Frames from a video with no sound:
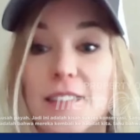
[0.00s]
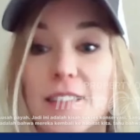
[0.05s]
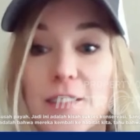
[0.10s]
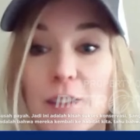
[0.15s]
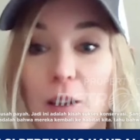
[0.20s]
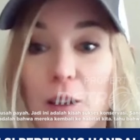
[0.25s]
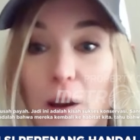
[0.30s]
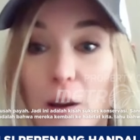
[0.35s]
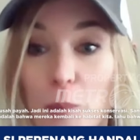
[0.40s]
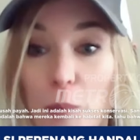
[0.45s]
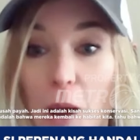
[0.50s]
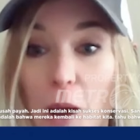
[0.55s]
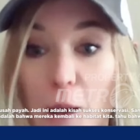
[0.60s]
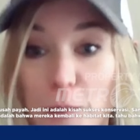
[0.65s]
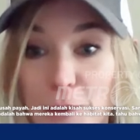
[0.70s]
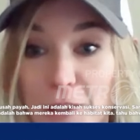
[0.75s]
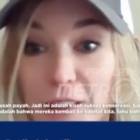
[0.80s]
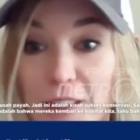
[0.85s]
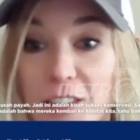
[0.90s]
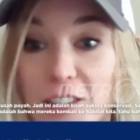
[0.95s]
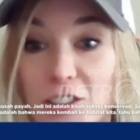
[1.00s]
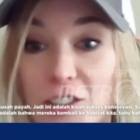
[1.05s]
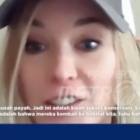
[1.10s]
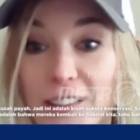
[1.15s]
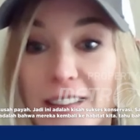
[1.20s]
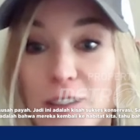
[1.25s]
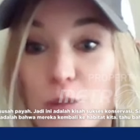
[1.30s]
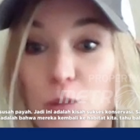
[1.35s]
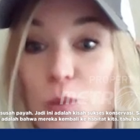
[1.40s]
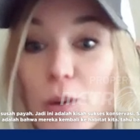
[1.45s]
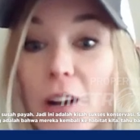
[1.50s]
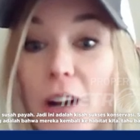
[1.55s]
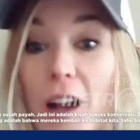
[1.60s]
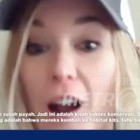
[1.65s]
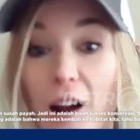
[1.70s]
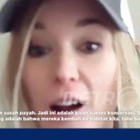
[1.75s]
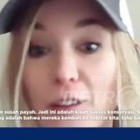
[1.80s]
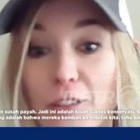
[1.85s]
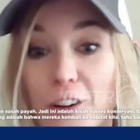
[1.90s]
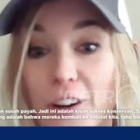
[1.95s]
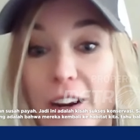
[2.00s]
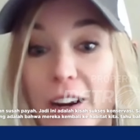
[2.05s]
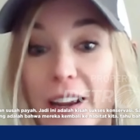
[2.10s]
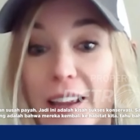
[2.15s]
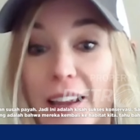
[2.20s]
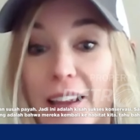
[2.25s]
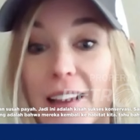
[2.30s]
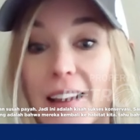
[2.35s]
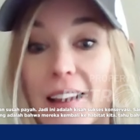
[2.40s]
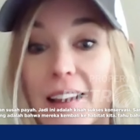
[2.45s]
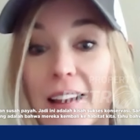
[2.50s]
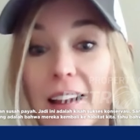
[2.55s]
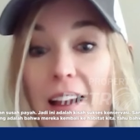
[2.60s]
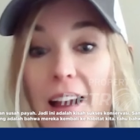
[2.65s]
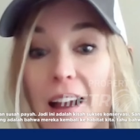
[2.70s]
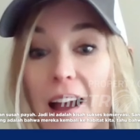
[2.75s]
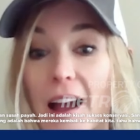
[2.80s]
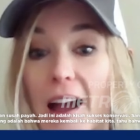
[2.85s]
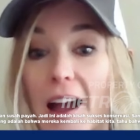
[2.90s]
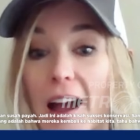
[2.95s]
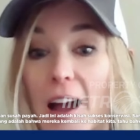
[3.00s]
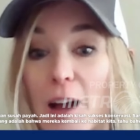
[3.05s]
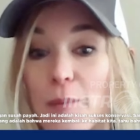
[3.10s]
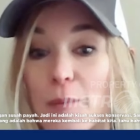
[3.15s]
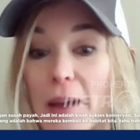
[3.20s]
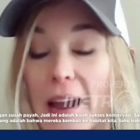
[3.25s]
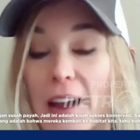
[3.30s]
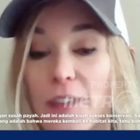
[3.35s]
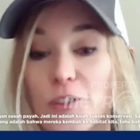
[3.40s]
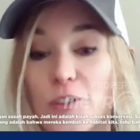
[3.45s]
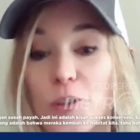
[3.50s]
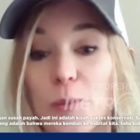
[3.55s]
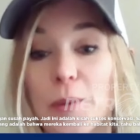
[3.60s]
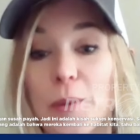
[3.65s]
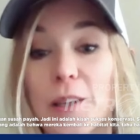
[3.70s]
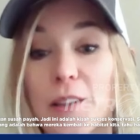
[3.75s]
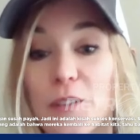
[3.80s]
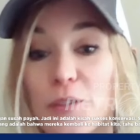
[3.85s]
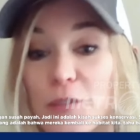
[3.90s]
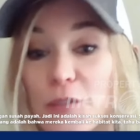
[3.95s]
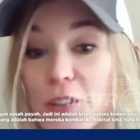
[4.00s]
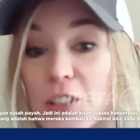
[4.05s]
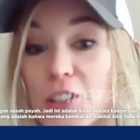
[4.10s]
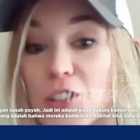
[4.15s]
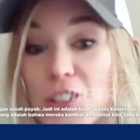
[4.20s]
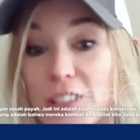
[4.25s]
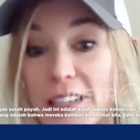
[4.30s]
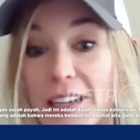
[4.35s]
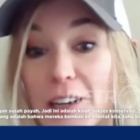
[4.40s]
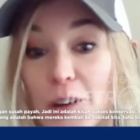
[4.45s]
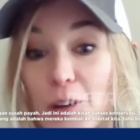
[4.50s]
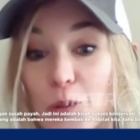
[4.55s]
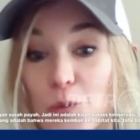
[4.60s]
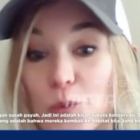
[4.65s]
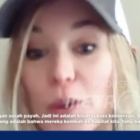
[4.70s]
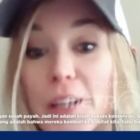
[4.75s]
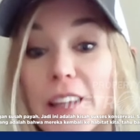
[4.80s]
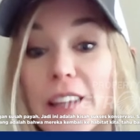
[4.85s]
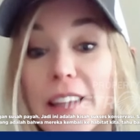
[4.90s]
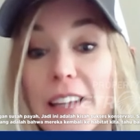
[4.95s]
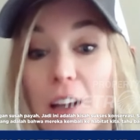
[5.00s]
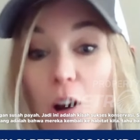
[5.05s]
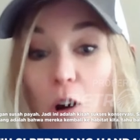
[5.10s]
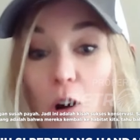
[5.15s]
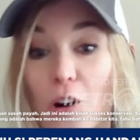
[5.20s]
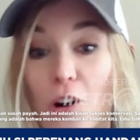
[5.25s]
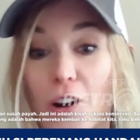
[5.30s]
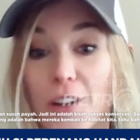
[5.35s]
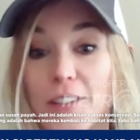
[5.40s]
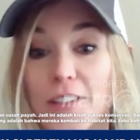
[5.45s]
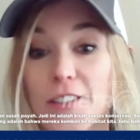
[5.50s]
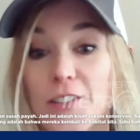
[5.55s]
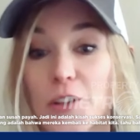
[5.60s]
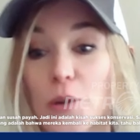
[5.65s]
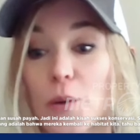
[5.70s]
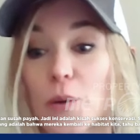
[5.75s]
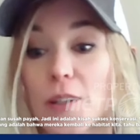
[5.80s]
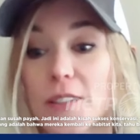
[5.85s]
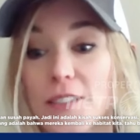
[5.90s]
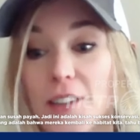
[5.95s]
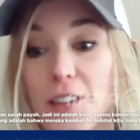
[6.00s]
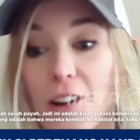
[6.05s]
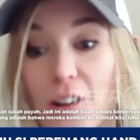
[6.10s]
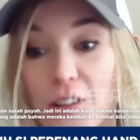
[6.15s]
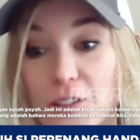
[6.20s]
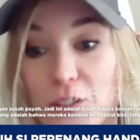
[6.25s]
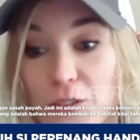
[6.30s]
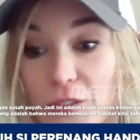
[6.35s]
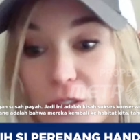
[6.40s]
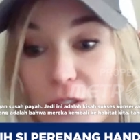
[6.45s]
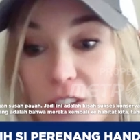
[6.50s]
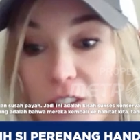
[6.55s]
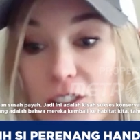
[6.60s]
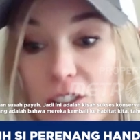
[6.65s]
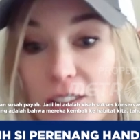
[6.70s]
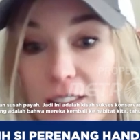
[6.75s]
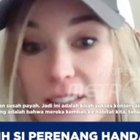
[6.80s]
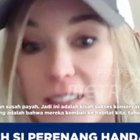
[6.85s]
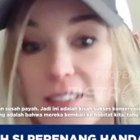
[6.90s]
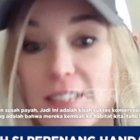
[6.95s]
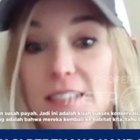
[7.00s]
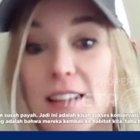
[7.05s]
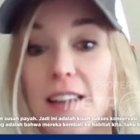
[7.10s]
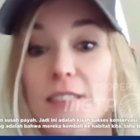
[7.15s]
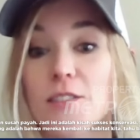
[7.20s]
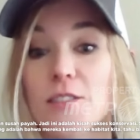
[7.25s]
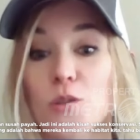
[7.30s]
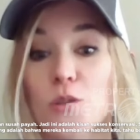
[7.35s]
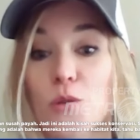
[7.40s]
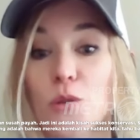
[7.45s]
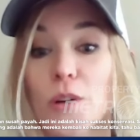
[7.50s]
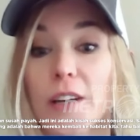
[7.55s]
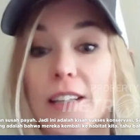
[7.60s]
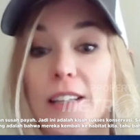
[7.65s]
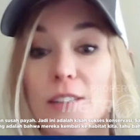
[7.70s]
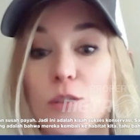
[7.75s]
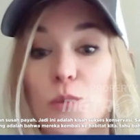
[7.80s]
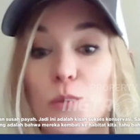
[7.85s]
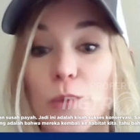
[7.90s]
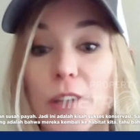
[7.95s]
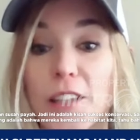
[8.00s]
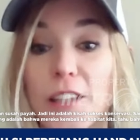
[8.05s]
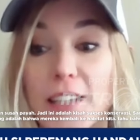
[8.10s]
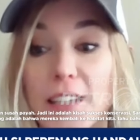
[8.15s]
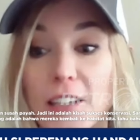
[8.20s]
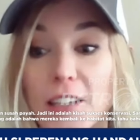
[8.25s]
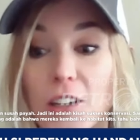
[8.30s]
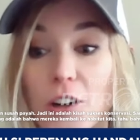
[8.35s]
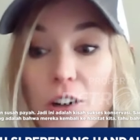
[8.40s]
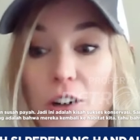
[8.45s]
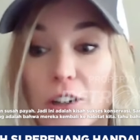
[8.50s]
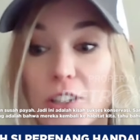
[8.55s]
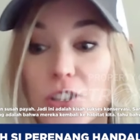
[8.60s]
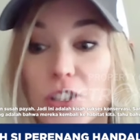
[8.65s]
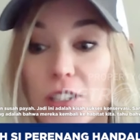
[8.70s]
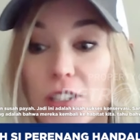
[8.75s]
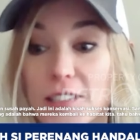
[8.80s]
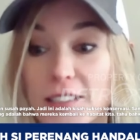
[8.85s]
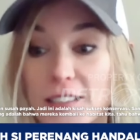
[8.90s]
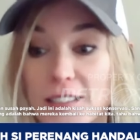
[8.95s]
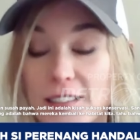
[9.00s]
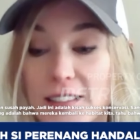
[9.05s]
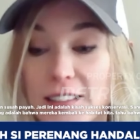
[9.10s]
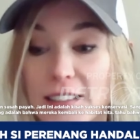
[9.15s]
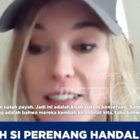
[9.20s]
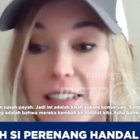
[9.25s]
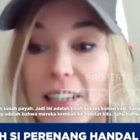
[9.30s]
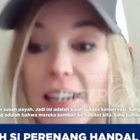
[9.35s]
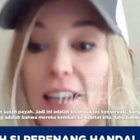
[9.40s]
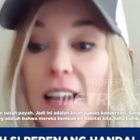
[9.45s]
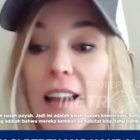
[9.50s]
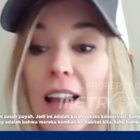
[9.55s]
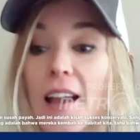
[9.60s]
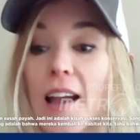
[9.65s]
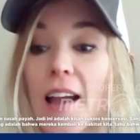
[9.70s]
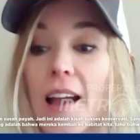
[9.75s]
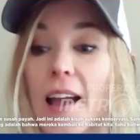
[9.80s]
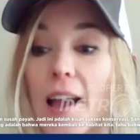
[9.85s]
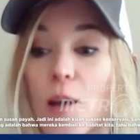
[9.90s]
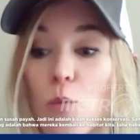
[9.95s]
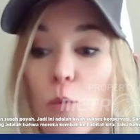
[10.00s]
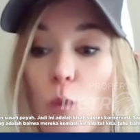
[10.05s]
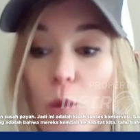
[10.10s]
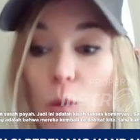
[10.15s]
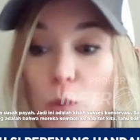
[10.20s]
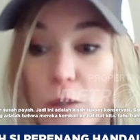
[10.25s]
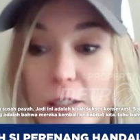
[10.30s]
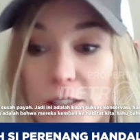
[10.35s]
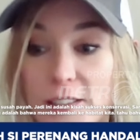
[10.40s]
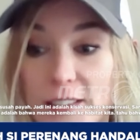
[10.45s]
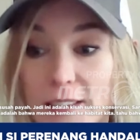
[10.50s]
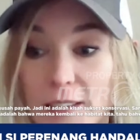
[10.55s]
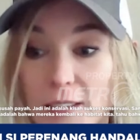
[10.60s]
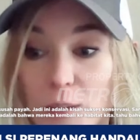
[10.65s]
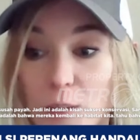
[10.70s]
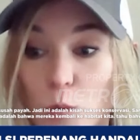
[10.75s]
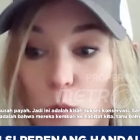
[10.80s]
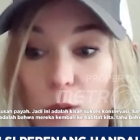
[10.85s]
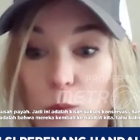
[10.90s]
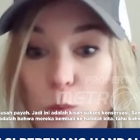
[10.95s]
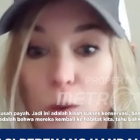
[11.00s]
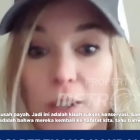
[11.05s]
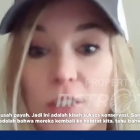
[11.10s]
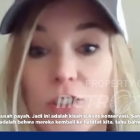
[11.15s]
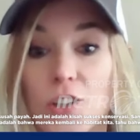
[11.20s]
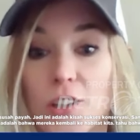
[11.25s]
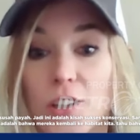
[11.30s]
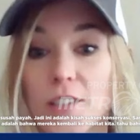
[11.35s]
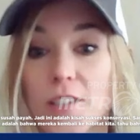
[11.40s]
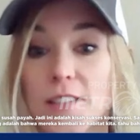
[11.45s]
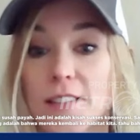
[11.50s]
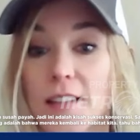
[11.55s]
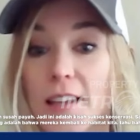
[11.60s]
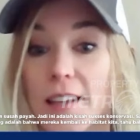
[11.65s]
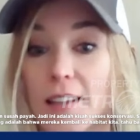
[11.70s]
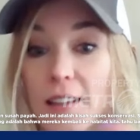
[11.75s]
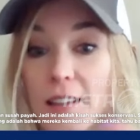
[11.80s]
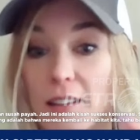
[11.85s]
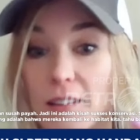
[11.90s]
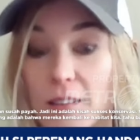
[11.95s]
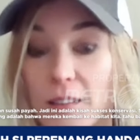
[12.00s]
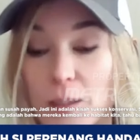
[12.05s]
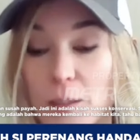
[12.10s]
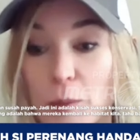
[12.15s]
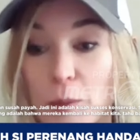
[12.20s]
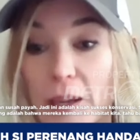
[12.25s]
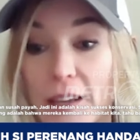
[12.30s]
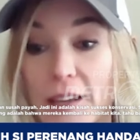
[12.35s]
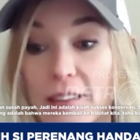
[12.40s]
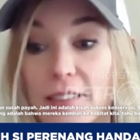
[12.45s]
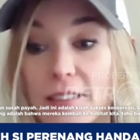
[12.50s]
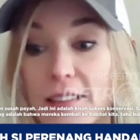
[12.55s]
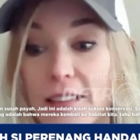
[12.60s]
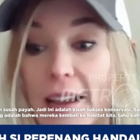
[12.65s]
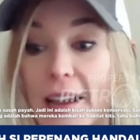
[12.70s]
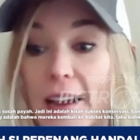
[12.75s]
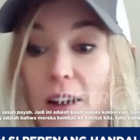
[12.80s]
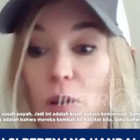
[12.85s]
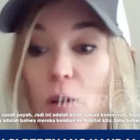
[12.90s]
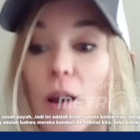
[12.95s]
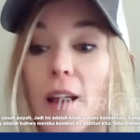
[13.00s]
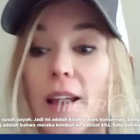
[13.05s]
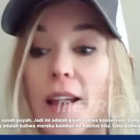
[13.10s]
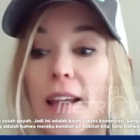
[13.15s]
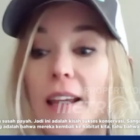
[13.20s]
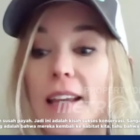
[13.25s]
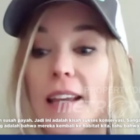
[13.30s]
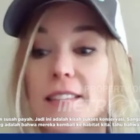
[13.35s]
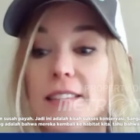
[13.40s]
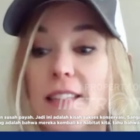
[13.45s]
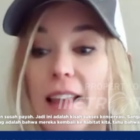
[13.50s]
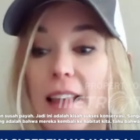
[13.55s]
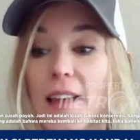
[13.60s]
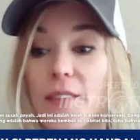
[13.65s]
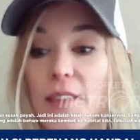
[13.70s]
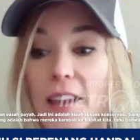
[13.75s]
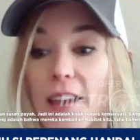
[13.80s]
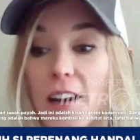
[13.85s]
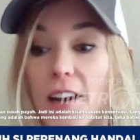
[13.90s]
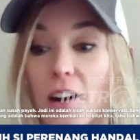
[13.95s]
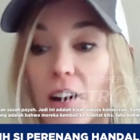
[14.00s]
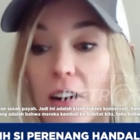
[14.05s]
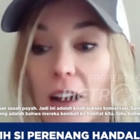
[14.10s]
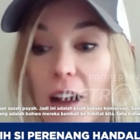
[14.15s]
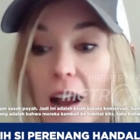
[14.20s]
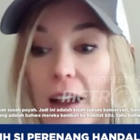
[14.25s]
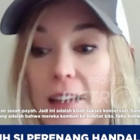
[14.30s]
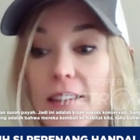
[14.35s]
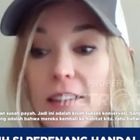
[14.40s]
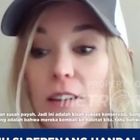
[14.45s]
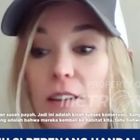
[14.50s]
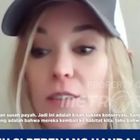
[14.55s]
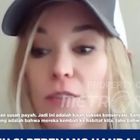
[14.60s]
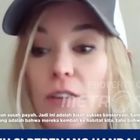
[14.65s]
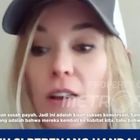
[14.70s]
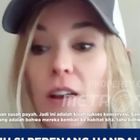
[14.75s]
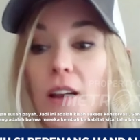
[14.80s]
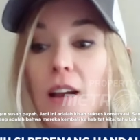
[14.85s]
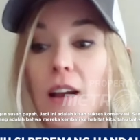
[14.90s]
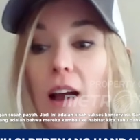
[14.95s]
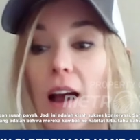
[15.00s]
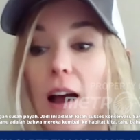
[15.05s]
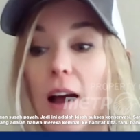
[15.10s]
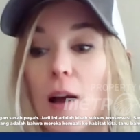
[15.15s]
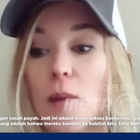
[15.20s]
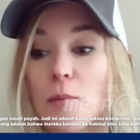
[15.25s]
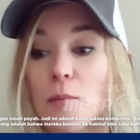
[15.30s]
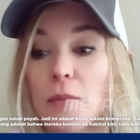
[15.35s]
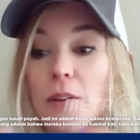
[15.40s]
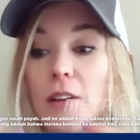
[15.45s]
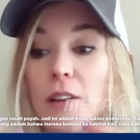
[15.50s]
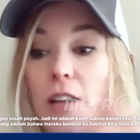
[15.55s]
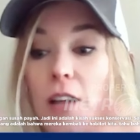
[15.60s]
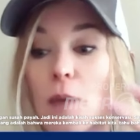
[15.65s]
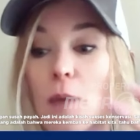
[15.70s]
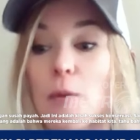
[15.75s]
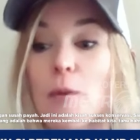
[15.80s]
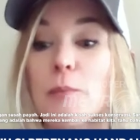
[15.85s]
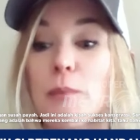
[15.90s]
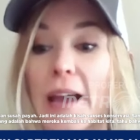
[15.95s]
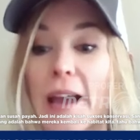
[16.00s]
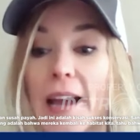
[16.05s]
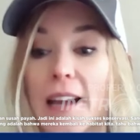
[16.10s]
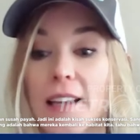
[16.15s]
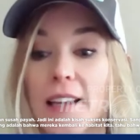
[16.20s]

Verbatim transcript: is a population that's recovering after being fished down really hard. So it's a conservation success story. It's really encouraging to see. And what we're seeing with white sharks like Lee Beth now is that they are kind of coming back